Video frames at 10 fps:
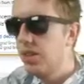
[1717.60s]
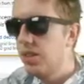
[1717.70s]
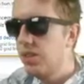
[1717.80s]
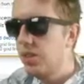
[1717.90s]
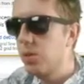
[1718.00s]

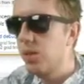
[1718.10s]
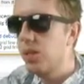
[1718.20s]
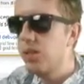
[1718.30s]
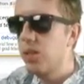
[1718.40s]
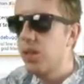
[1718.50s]
So
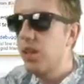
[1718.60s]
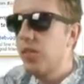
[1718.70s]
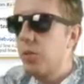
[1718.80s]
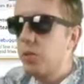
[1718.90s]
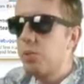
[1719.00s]
it's if
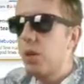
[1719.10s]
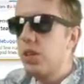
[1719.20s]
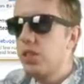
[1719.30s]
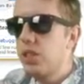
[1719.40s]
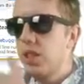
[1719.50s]
it was
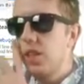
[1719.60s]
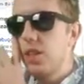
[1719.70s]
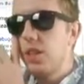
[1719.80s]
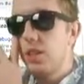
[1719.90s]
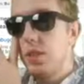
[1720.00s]
punishing
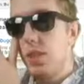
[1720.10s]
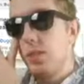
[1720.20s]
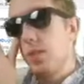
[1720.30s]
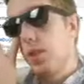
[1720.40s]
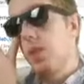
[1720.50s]
this
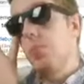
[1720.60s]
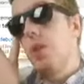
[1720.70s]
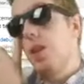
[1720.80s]
level, then